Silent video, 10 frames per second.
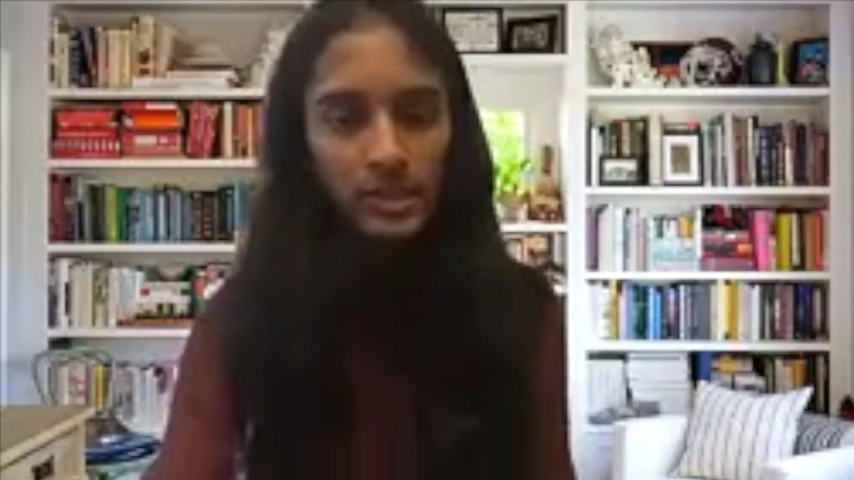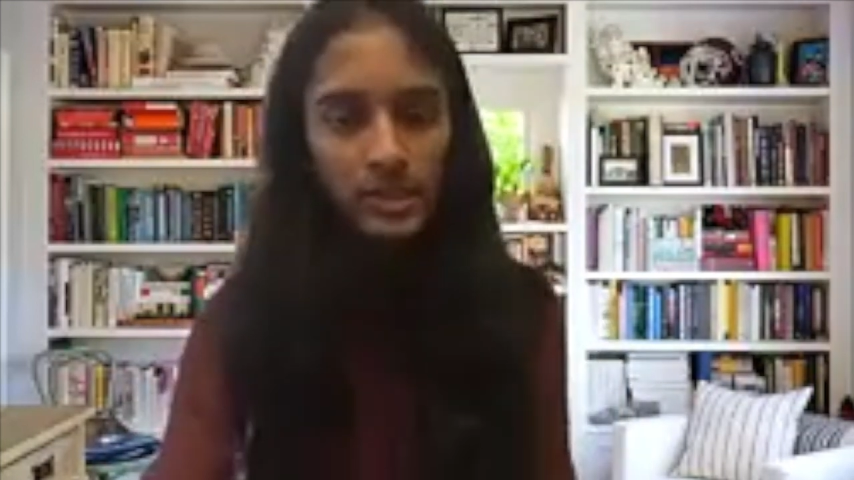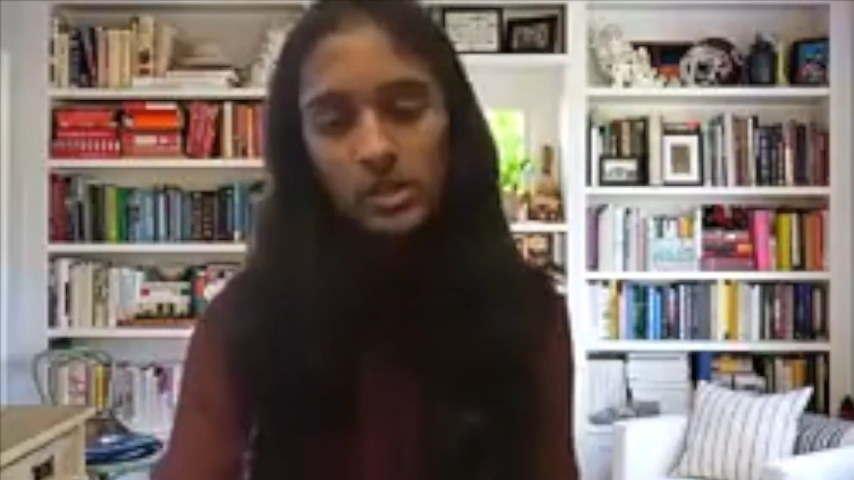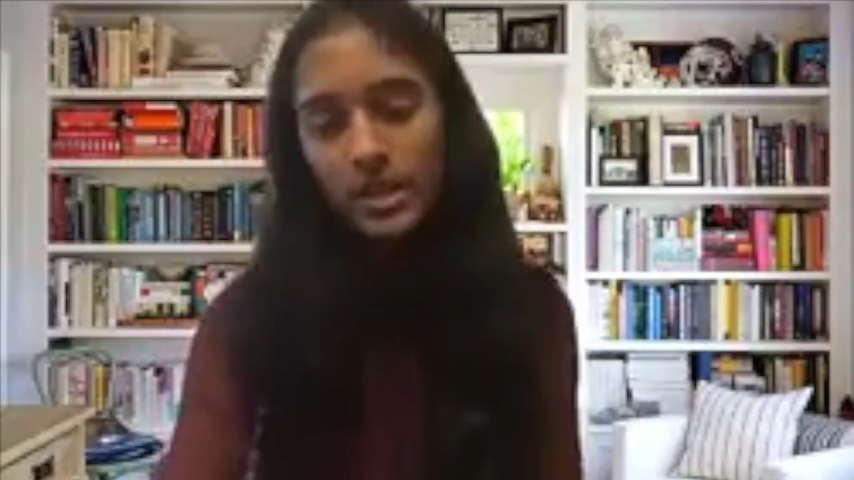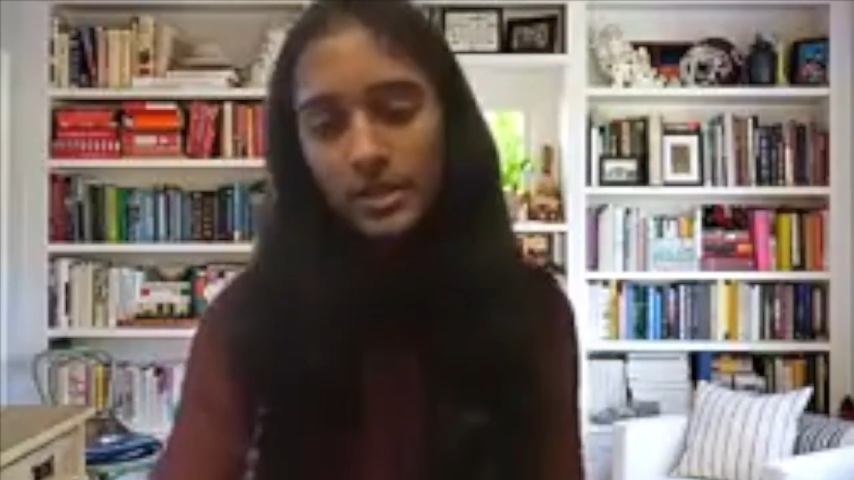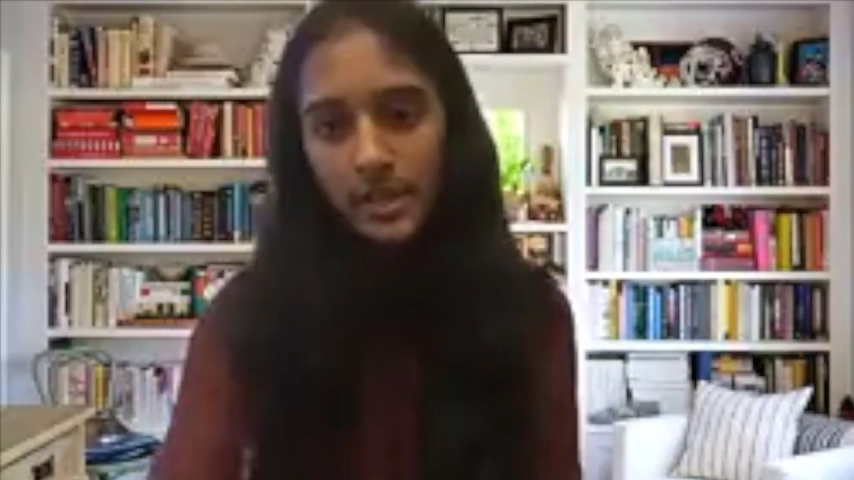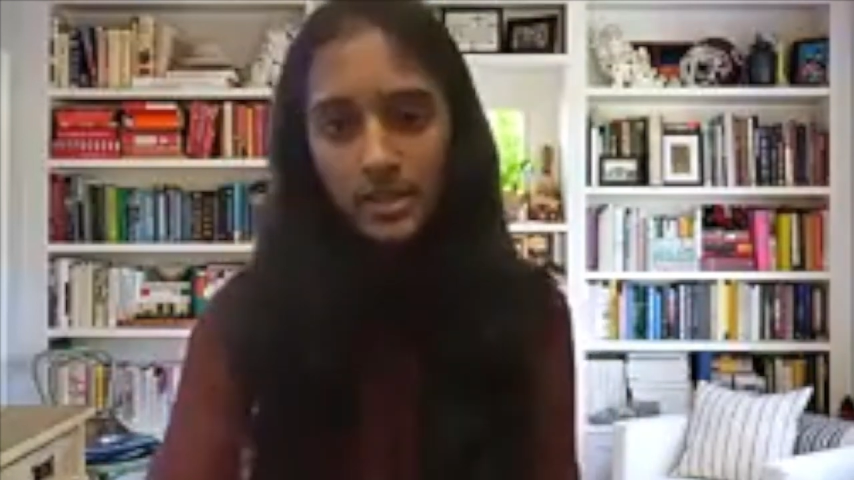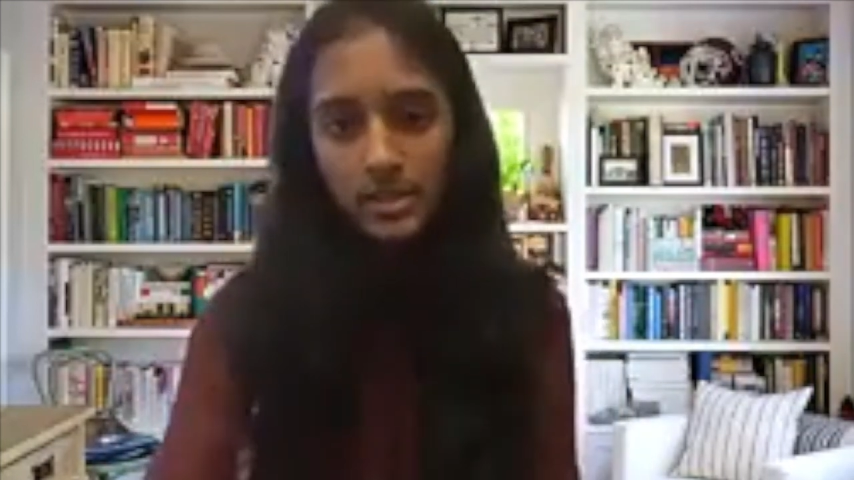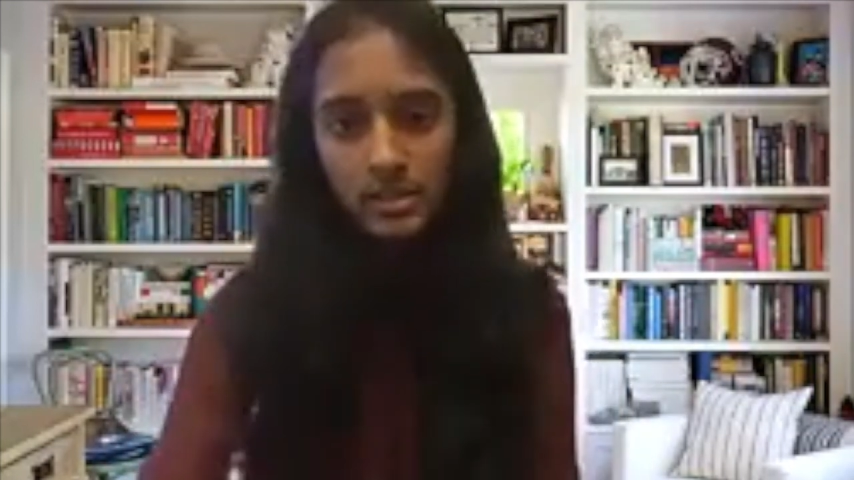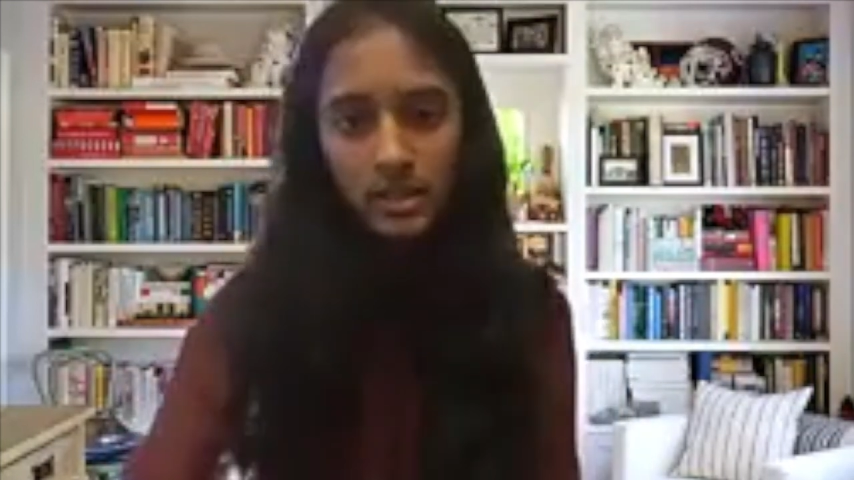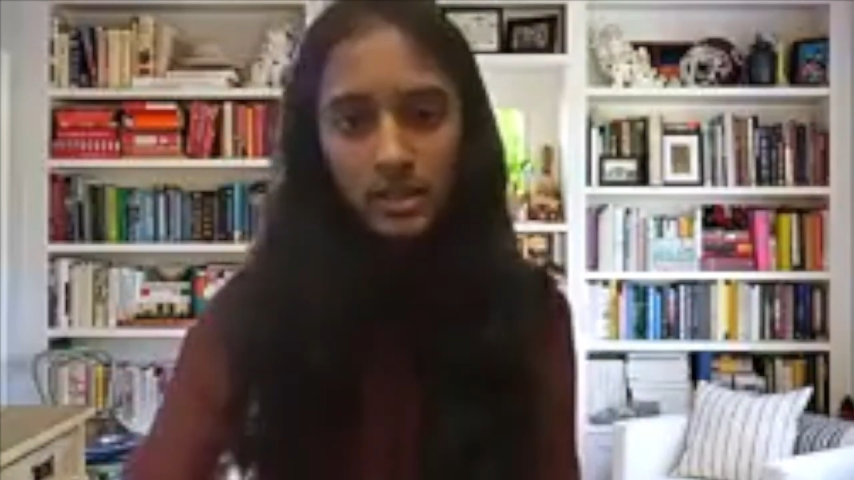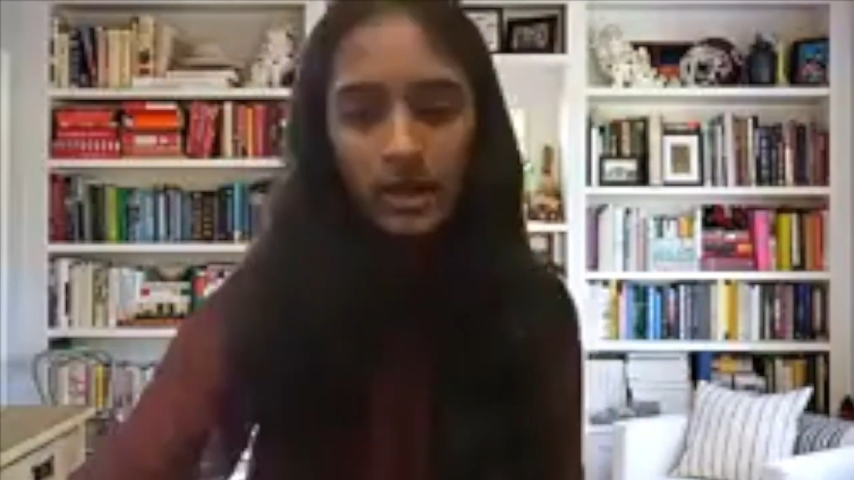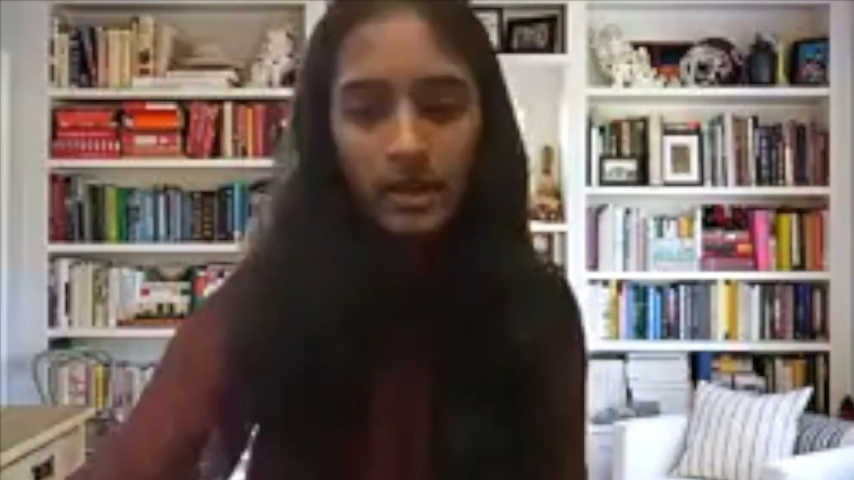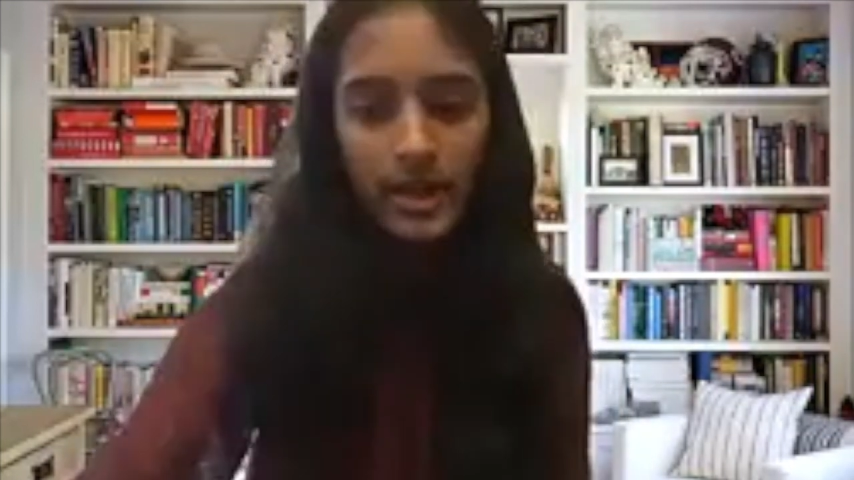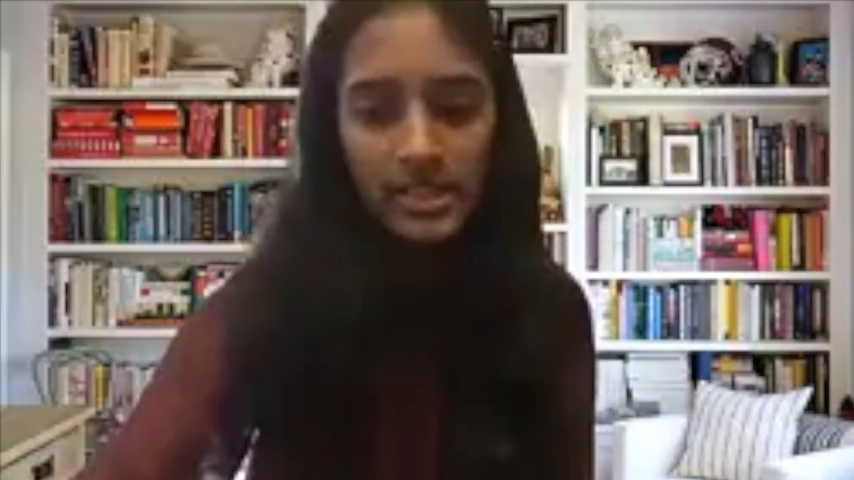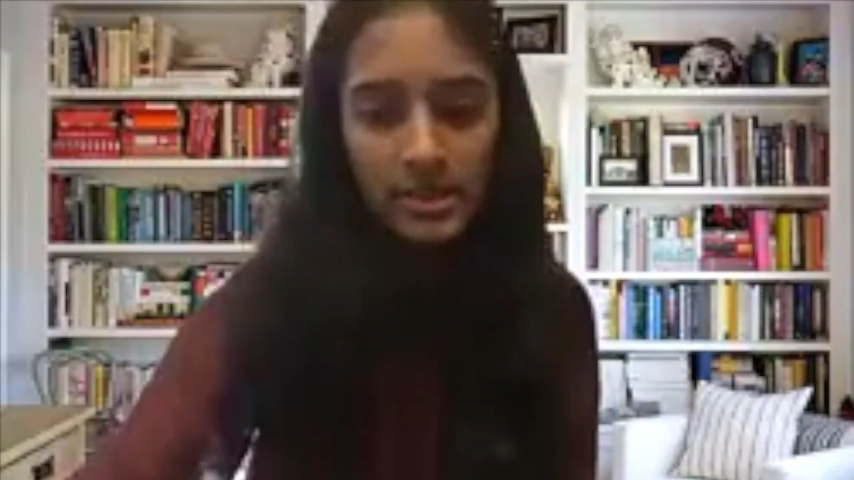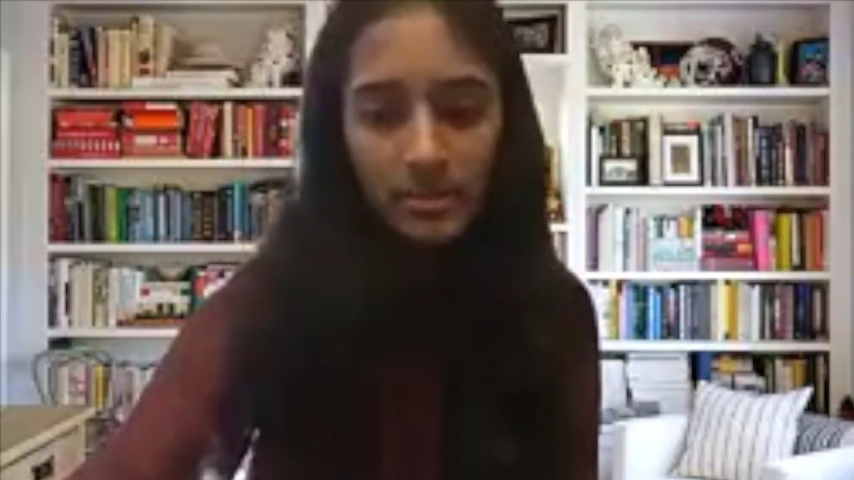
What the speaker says: So Aditya has accepted